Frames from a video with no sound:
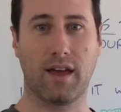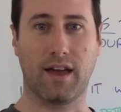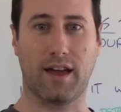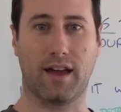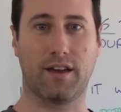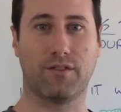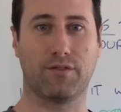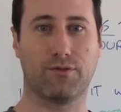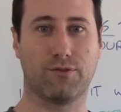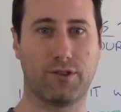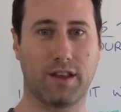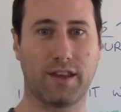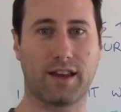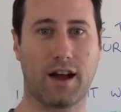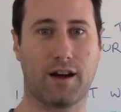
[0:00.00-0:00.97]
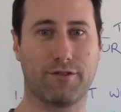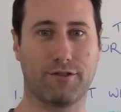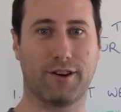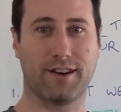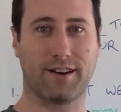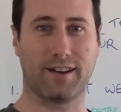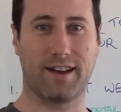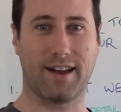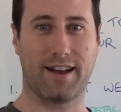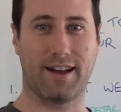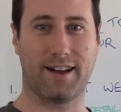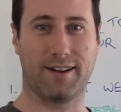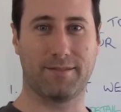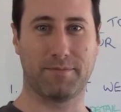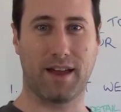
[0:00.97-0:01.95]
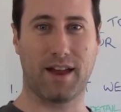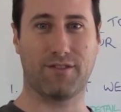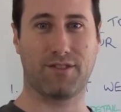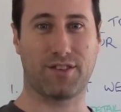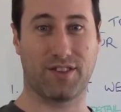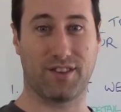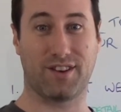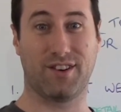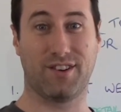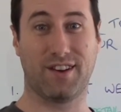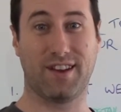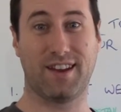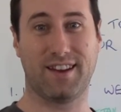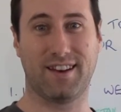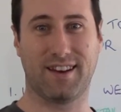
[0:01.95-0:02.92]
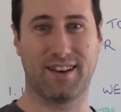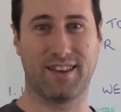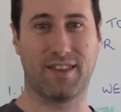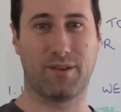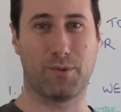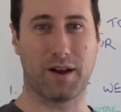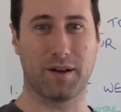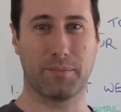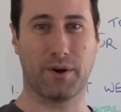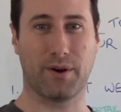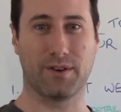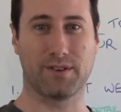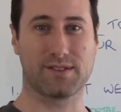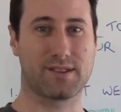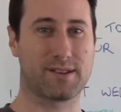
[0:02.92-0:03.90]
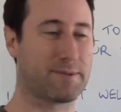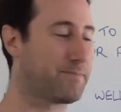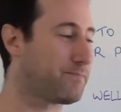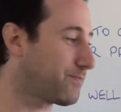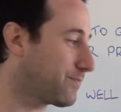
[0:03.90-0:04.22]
and really covering everything that you need in the one post.